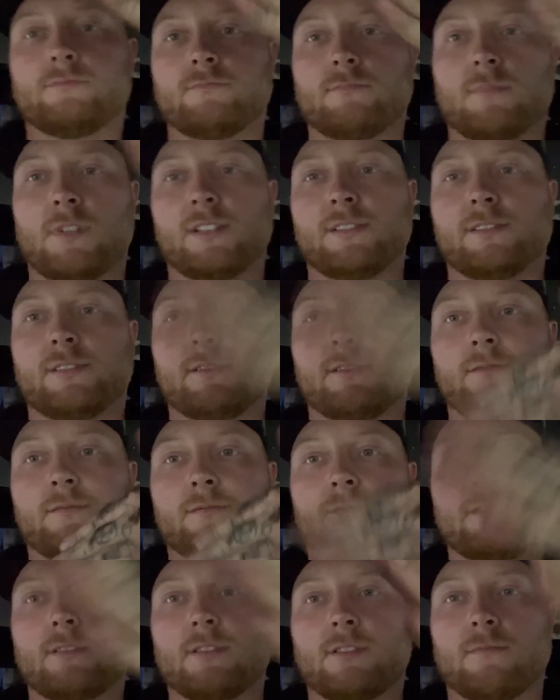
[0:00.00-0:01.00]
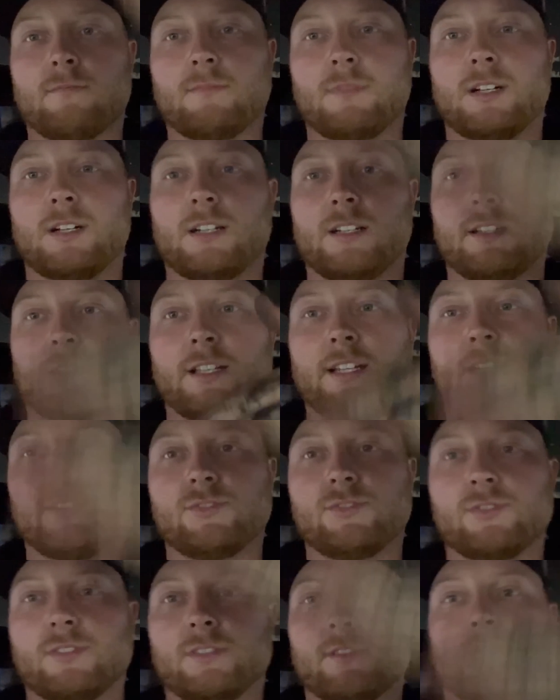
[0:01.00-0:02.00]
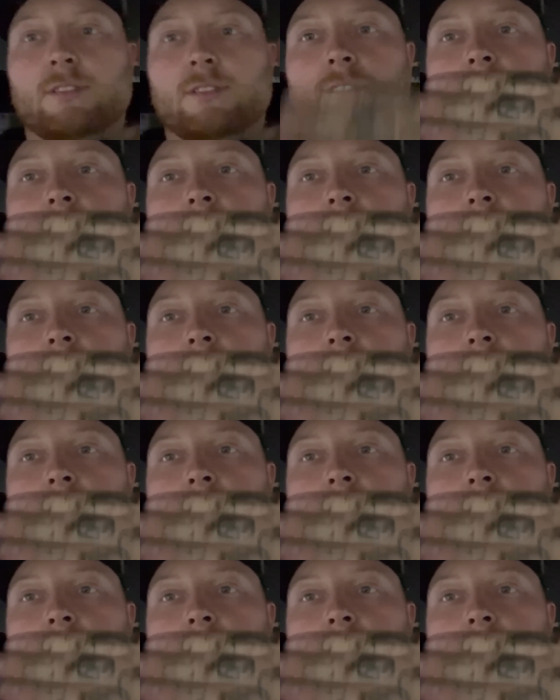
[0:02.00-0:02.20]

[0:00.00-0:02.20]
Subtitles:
my laser,